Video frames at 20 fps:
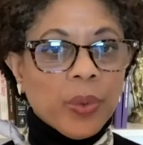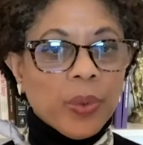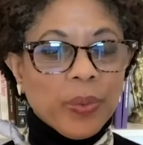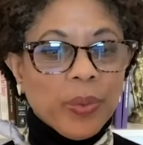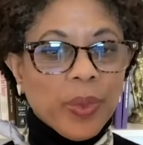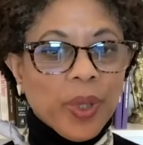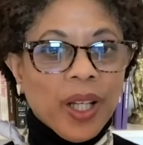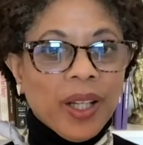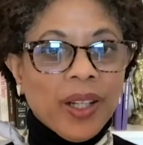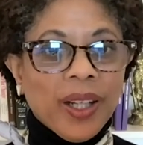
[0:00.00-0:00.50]

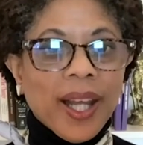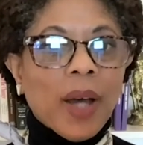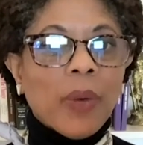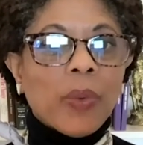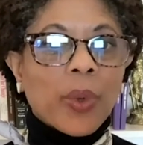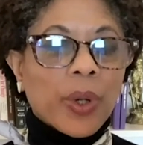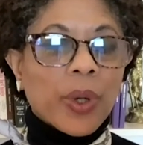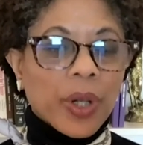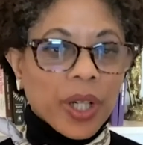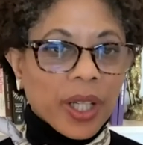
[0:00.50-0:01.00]
a
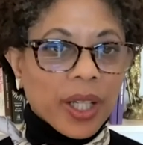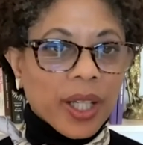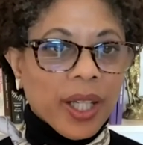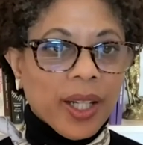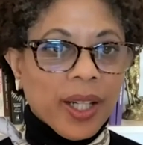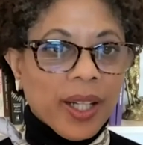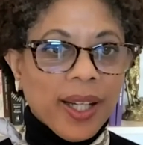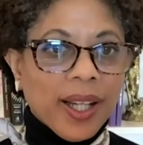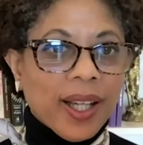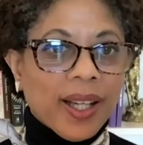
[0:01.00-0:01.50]
network
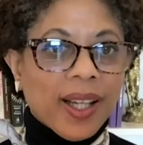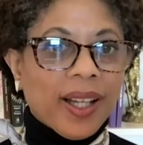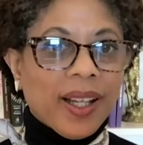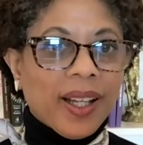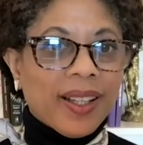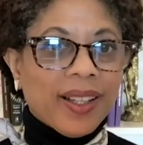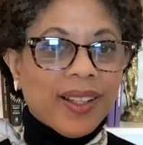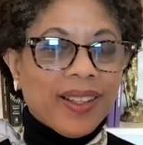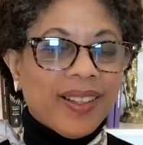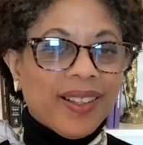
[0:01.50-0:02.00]
and
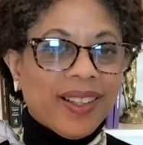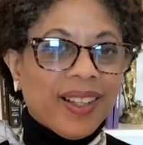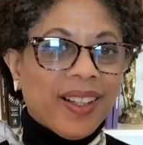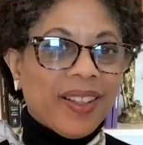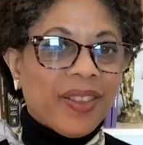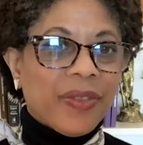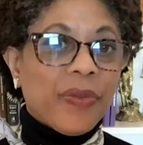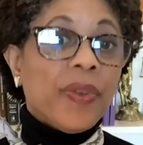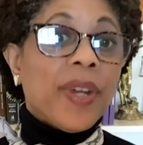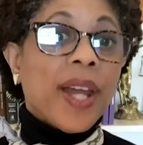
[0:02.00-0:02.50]

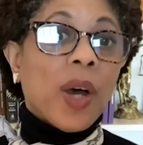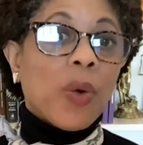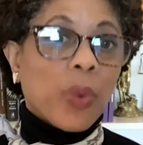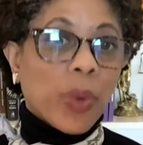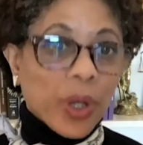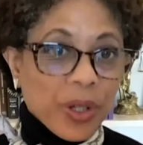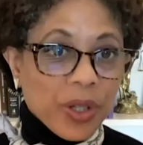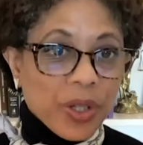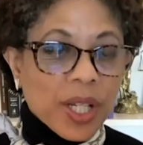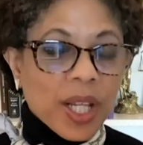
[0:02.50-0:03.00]
of
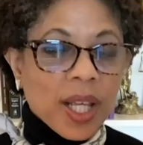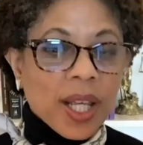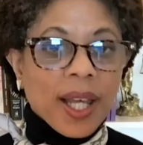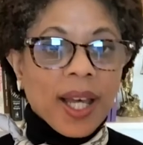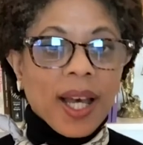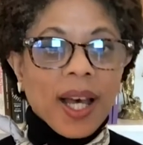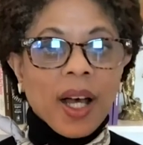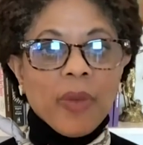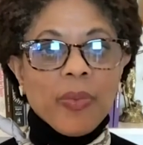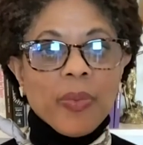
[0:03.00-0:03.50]
networks,
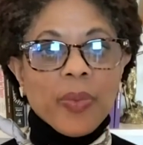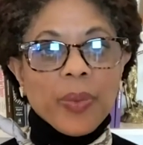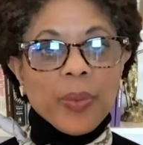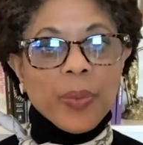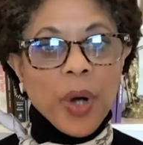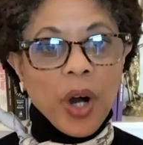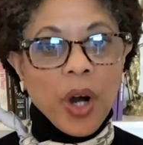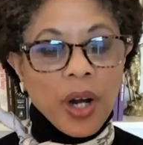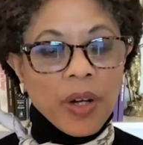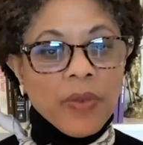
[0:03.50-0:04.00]

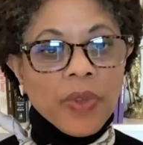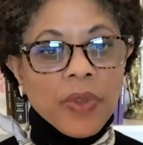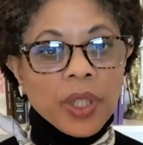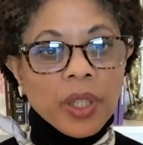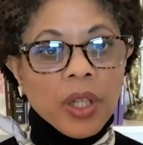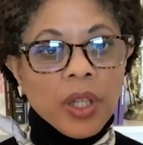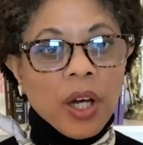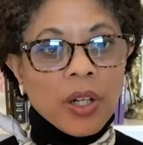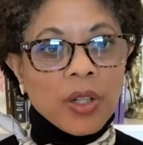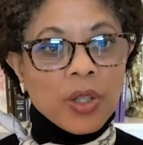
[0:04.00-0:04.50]
part of a
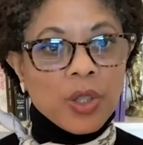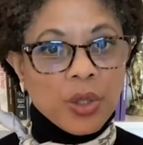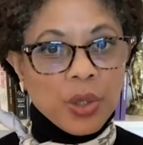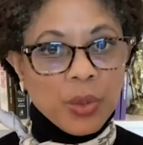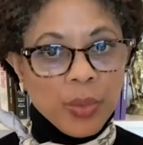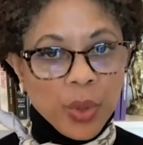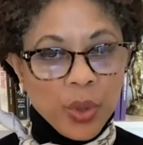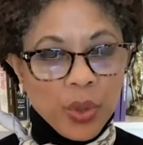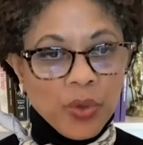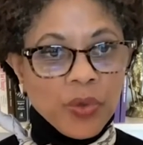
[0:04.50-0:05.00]
larger
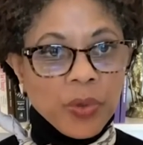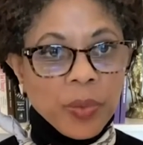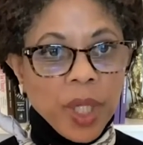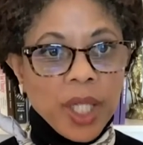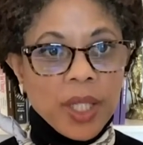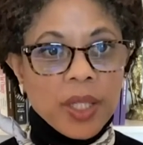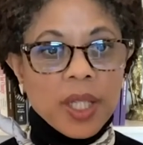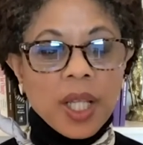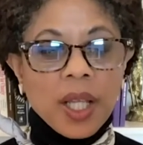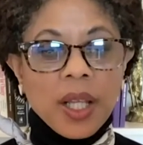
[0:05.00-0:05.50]

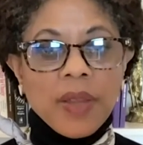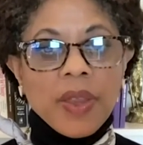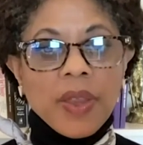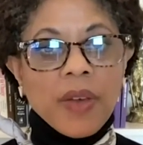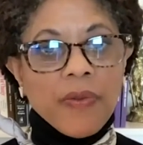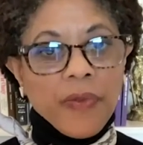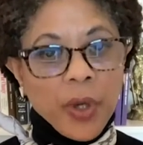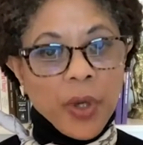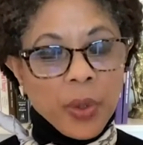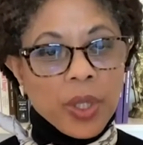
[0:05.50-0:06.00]
movement
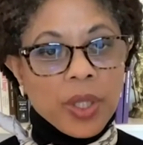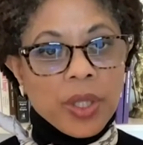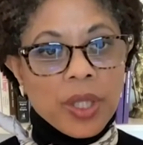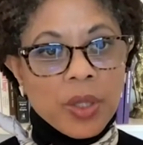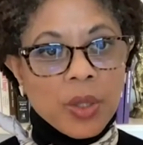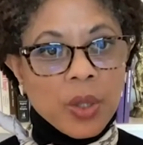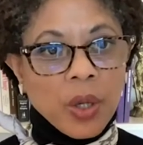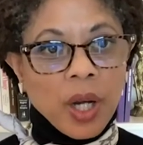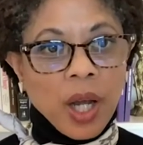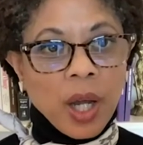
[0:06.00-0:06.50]
that focuses
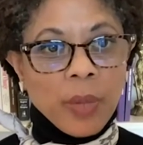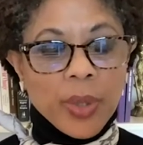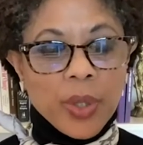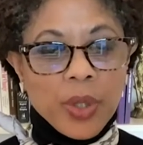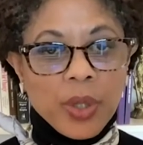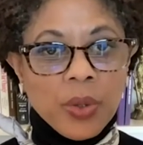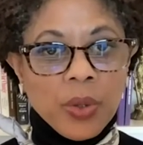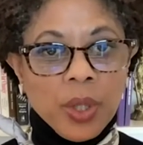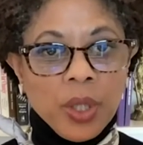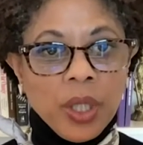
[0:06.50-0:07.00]
on
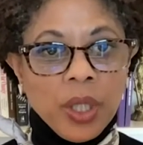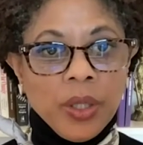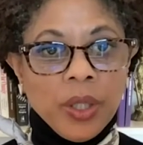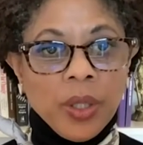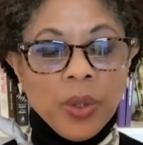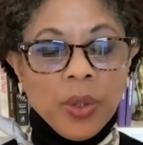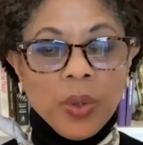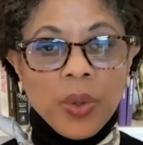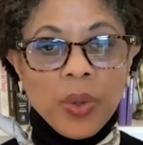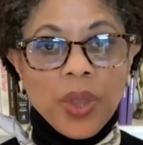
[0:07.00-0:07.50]
opportunity
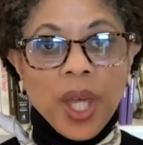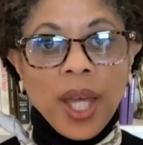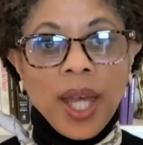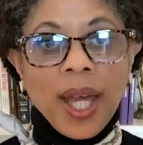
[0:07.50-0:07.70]
youth.